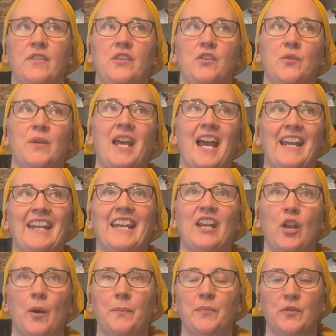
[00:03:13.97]
you kind of can
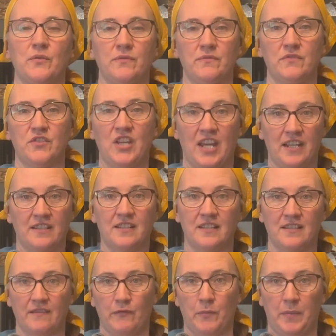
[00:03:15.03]
up your
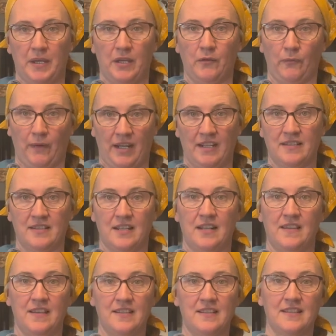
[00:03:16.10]
chances of it being rancid.
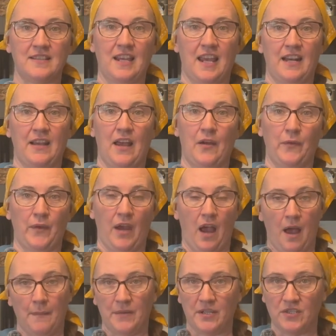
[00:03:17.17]
And this is kind of how the
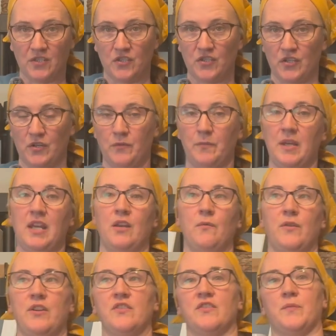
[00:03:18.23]
Amish showed me.
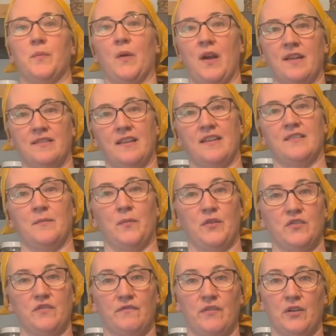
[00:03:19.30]
We used to process a
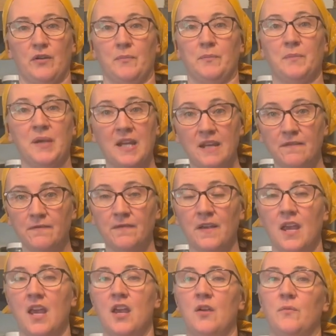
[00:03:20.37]
bunch of their beef.
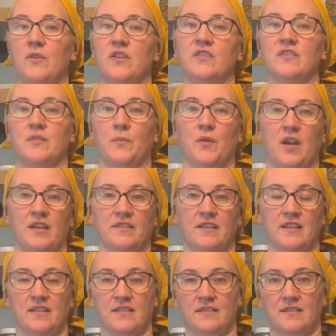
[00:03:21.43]
We used to
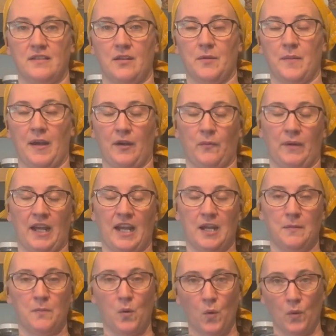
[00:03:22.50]
process, back when I
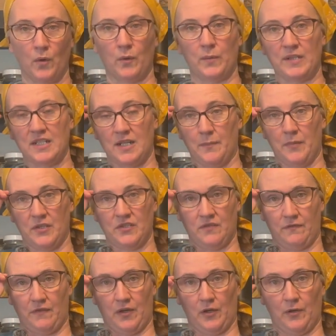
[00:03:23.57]
ate pork, we did a bunch
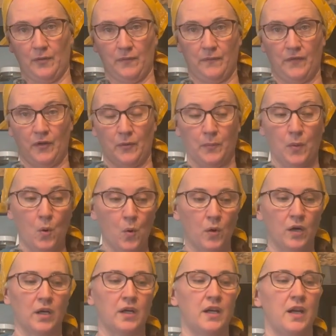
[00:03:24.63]
of their
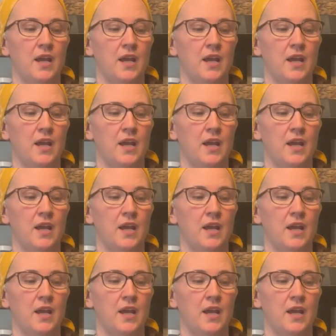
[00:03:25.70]
pork,